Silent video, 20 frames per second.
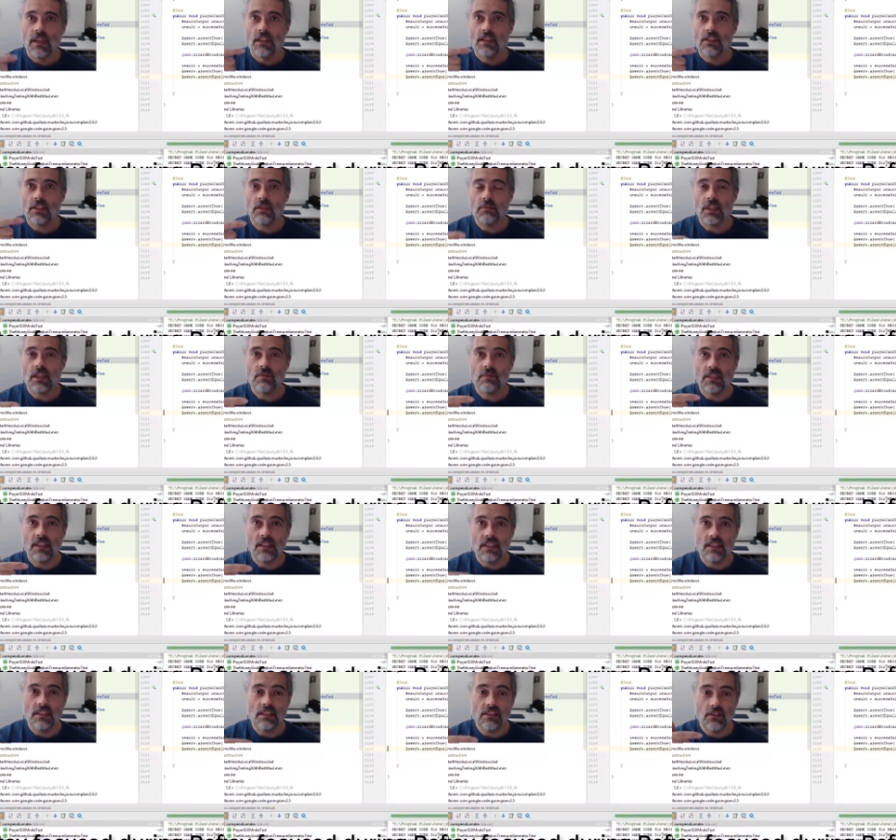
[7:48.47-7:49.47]
Sometimes the
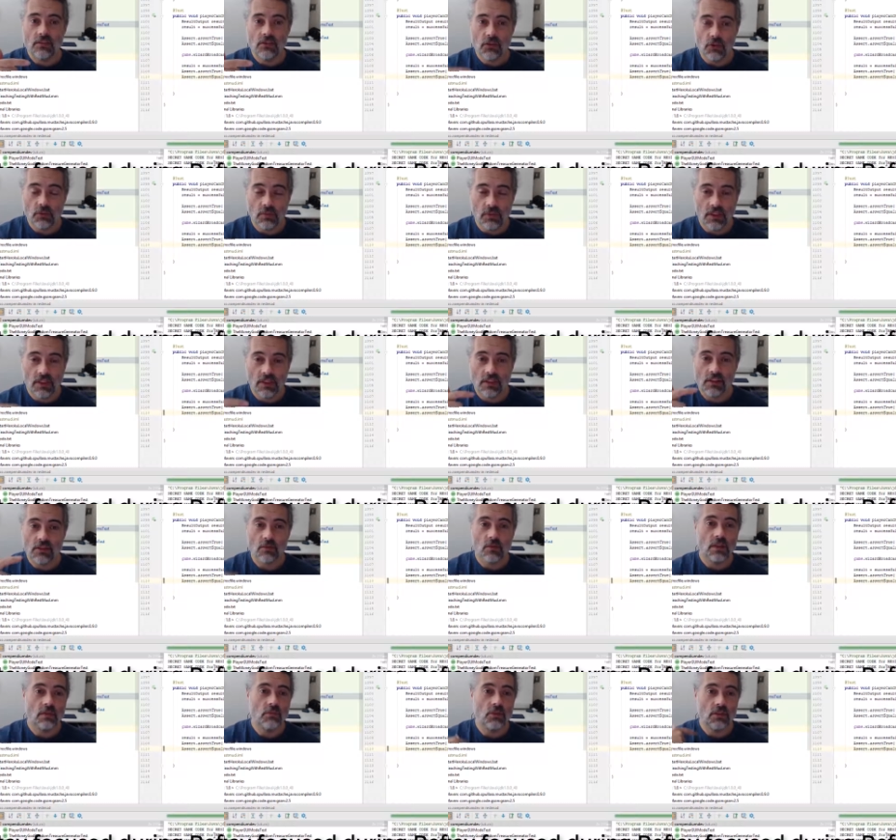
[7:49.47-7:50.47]
keys are duplicate,
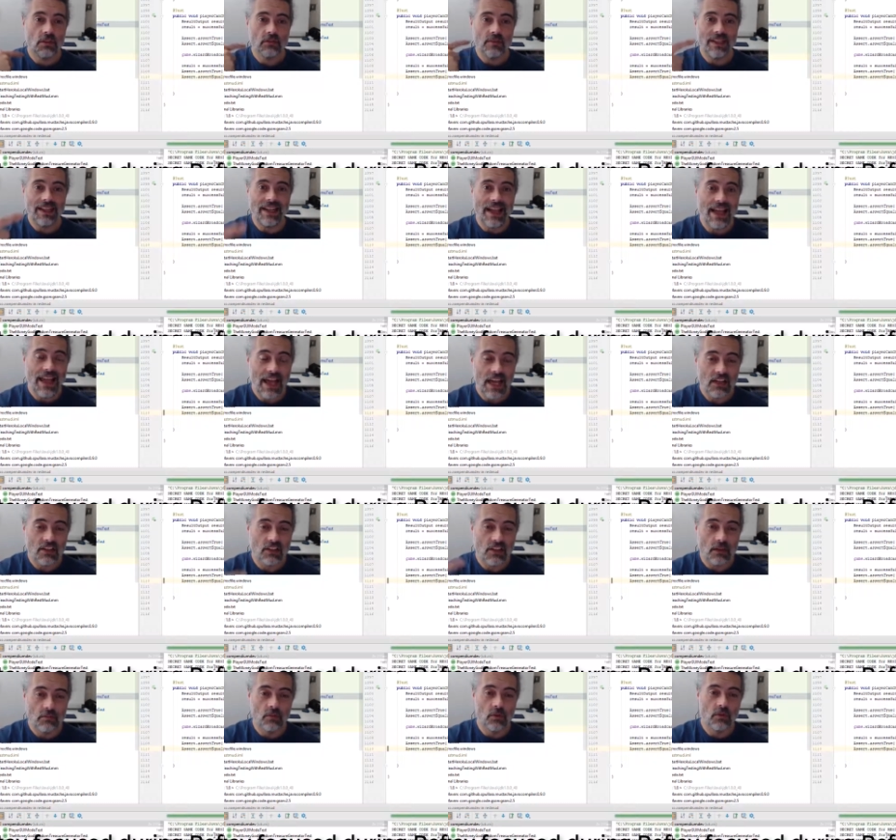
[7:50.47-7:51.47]
so when I put them in a
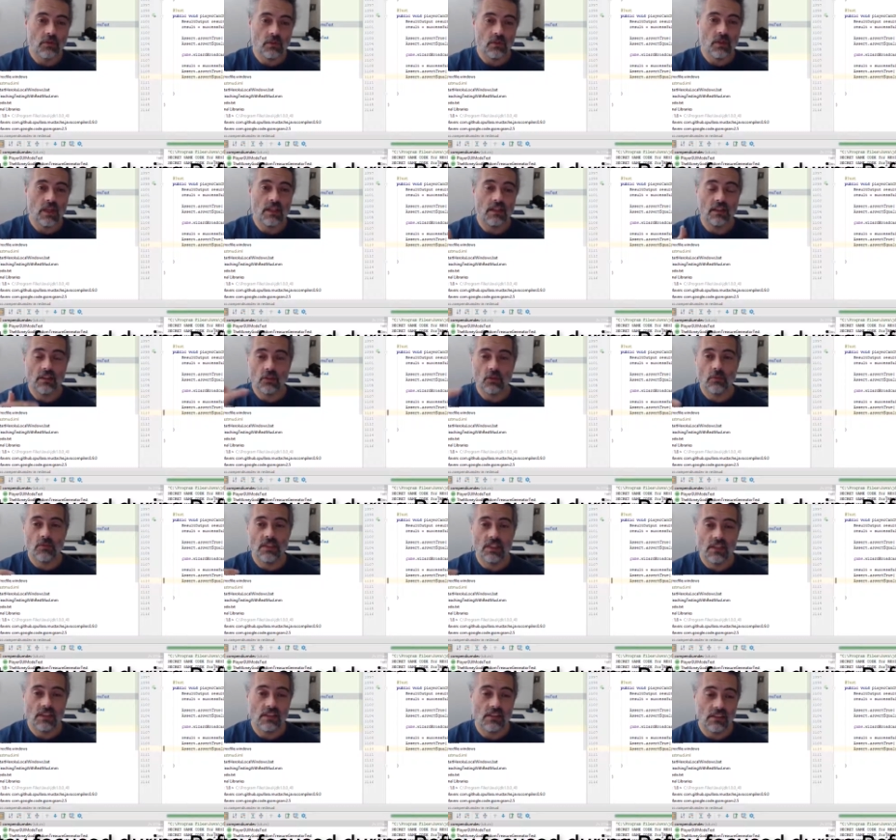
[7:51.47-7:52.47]
hash, I'm overriding an
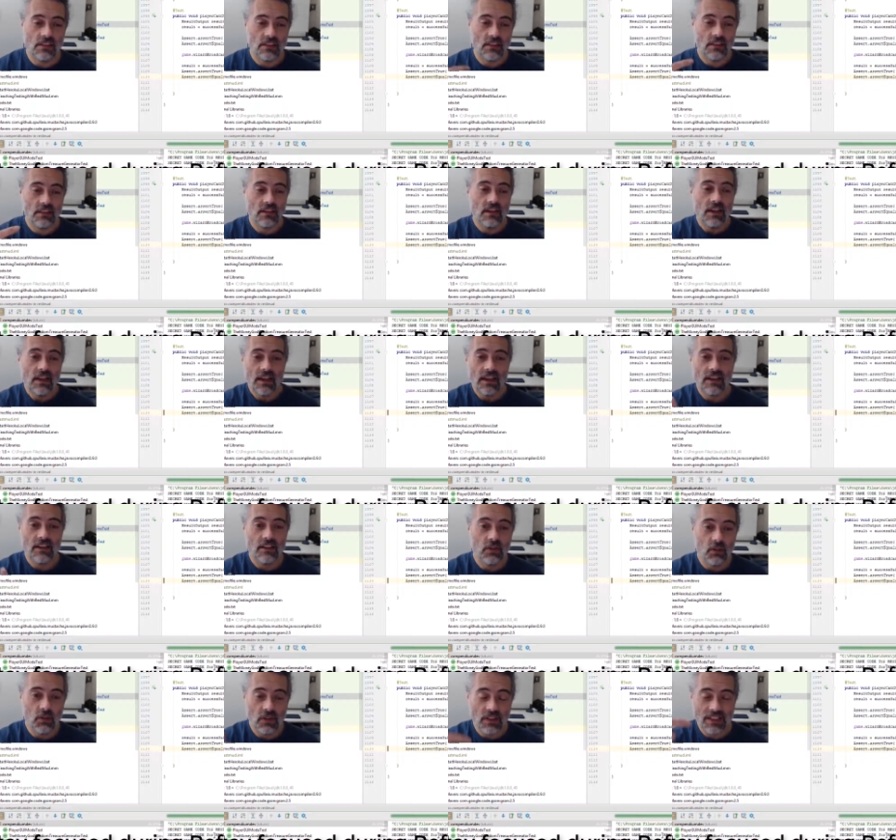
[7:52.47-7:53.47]
object that's there, and I
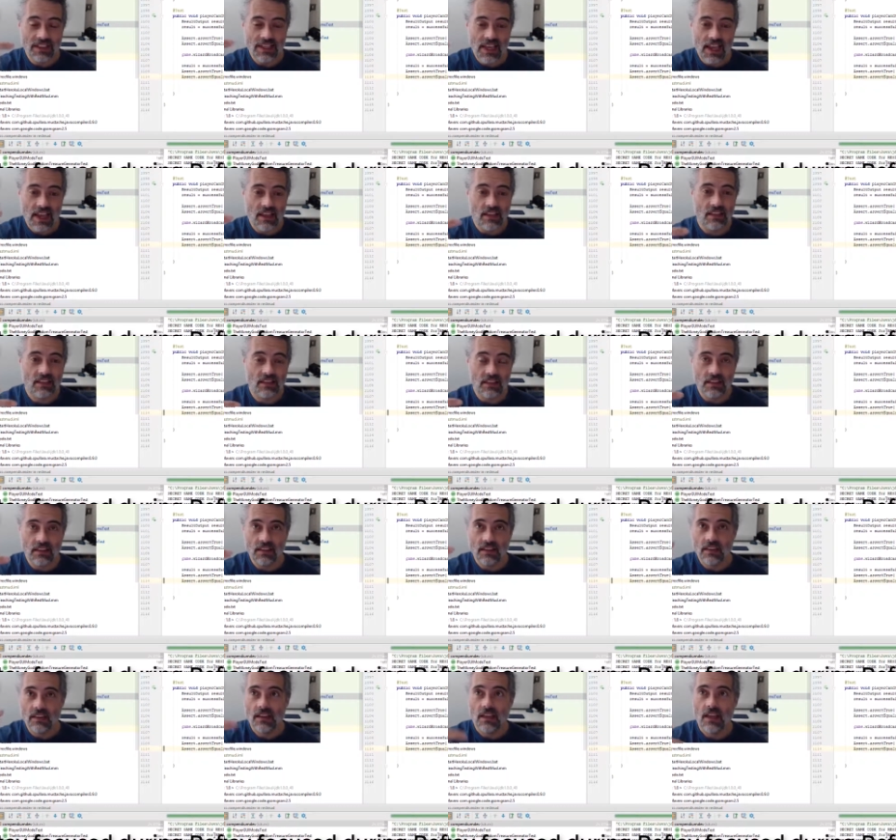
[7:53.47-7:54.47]
don't get
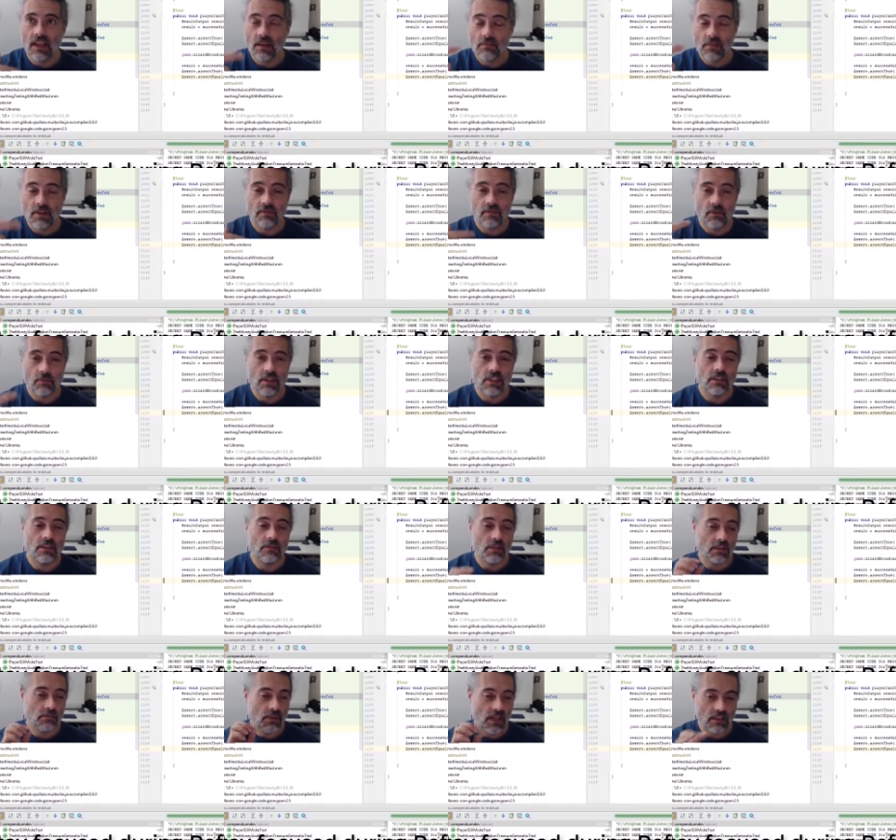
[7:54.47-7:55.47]
the um, information
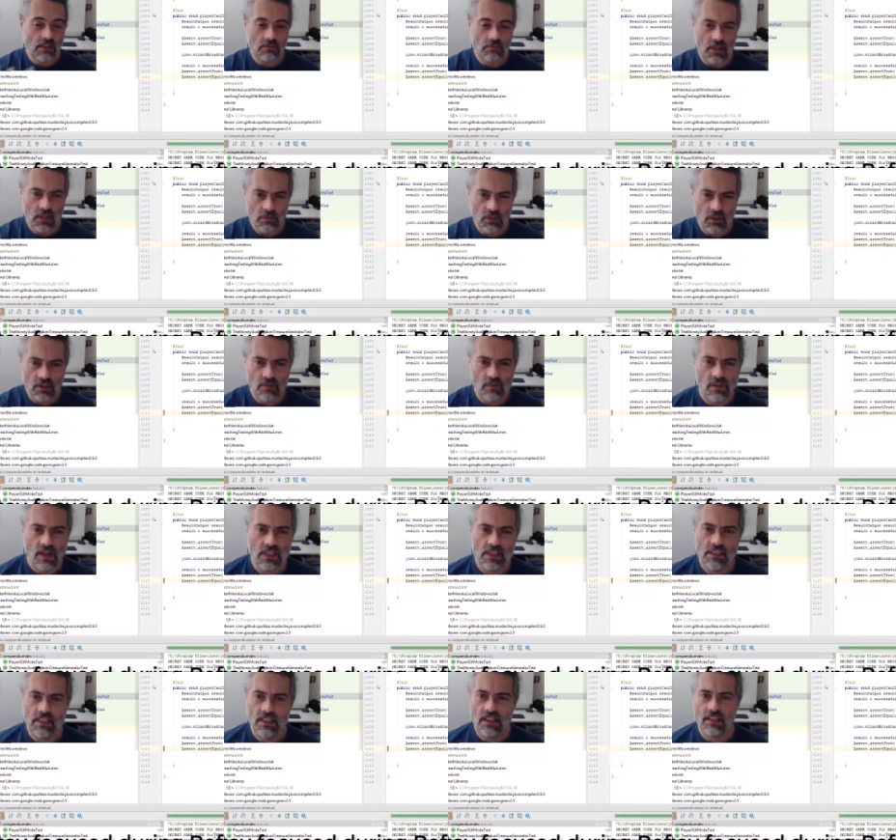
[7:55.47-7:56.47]
I'm expecting. But I'm going to
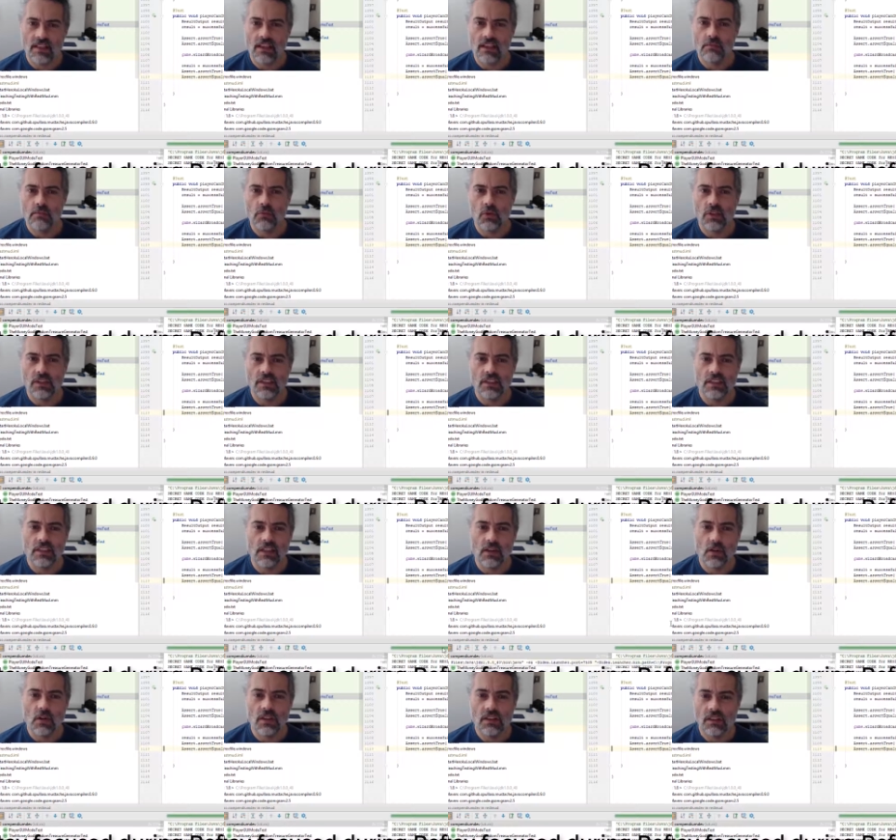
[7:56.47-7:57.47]
investigate that in more
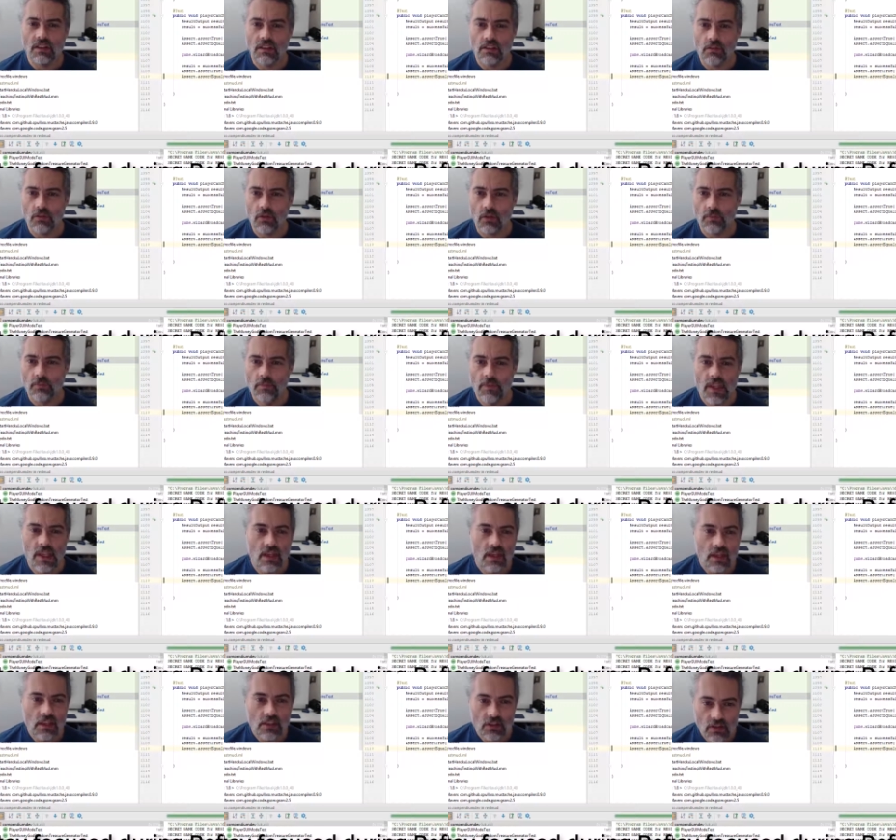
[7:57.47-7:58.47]
detail later on.
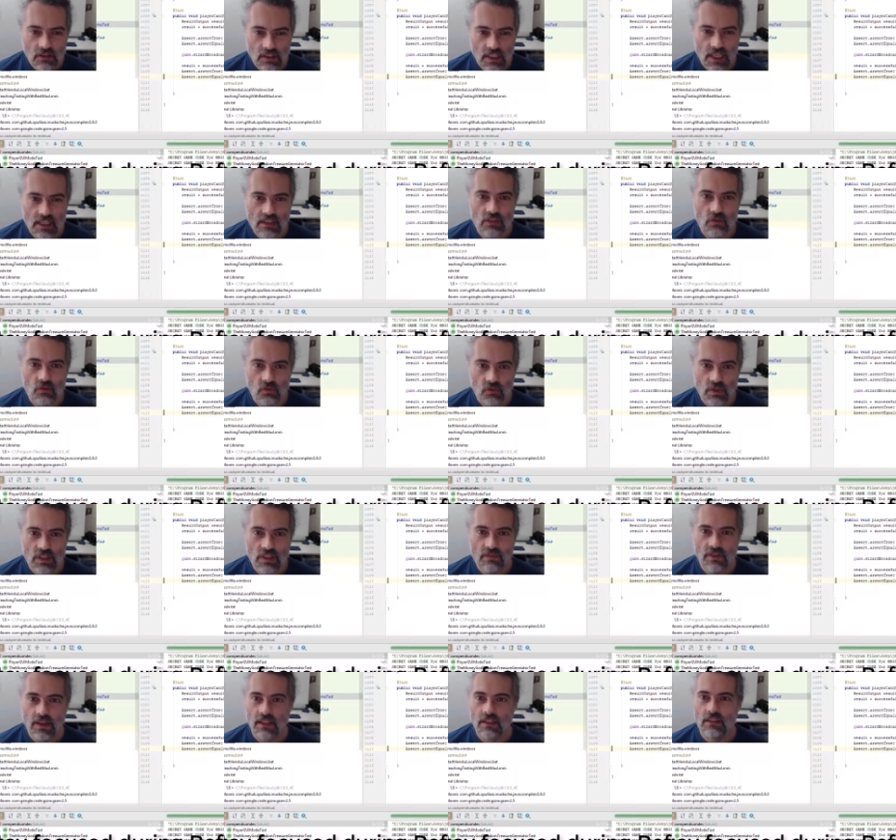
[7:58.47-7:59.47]
So let's
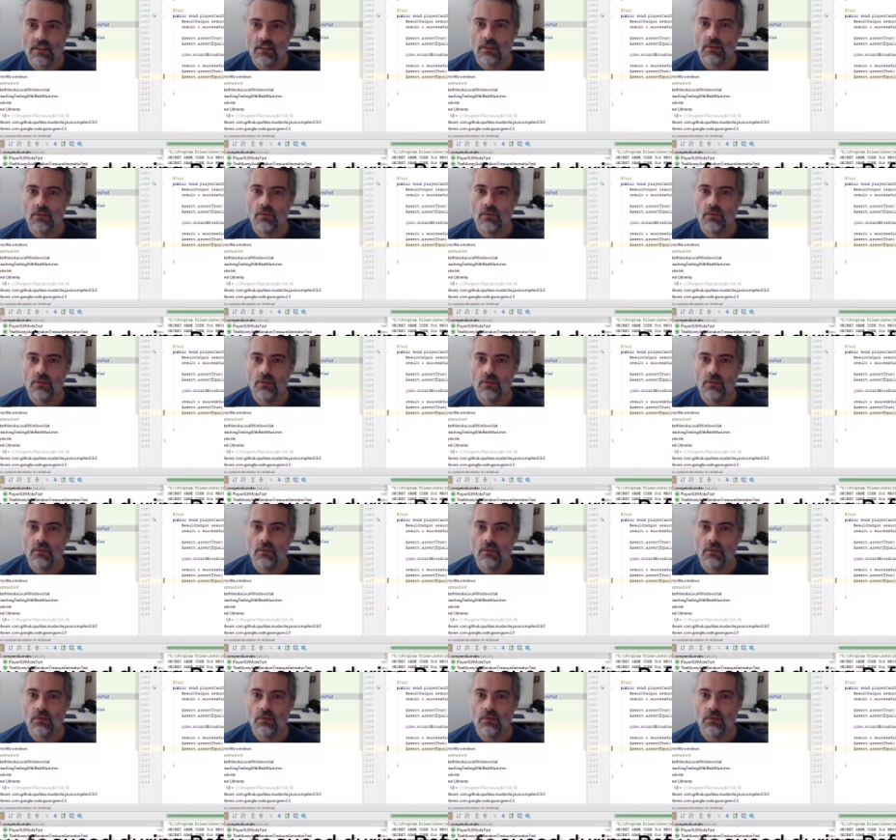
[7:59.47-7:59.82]
refactor.